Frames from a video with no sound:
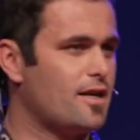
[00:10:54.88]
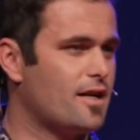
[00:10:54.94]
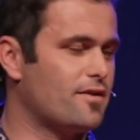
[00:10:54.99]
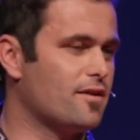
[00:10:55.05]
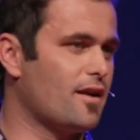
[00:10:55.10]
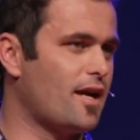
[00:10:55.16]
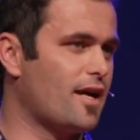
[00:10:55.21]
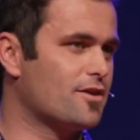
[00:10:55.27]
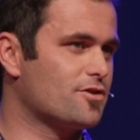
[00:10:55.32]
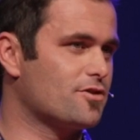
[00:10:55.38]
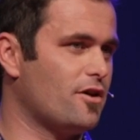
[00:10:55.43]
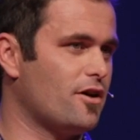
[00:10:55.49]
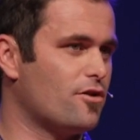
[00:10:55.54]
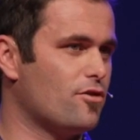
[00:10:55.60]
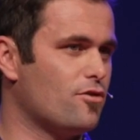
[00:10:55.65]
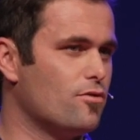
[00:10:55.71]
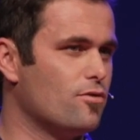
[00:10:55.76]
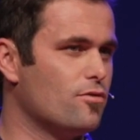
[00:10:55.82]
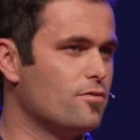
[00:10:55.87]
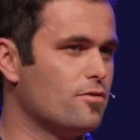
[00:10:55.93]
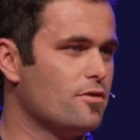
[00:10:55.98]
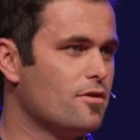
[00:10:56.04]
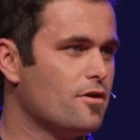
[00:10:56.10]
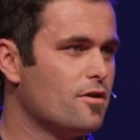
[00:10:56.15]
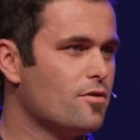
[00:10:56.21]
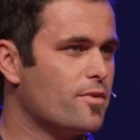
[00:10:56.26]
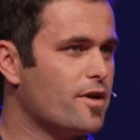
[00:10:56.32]
at the Lakeside Hall.
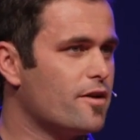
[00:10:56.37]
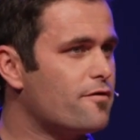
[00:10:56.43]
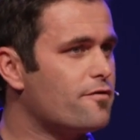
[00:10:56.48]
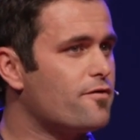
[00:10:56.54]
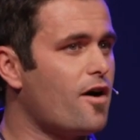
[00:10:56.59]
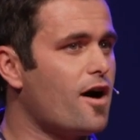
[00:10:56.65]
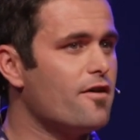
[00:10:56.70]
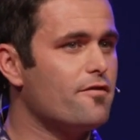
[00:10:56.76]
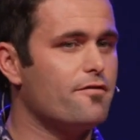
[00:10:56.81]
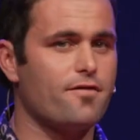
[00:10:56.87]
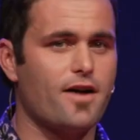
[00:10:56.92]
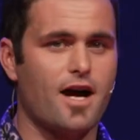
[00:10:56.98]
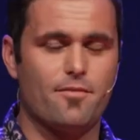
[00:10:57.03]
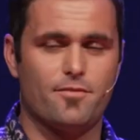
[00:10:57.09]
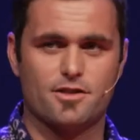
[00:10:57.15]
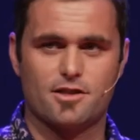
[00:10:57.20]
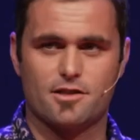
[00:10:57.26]
We had 5 farmers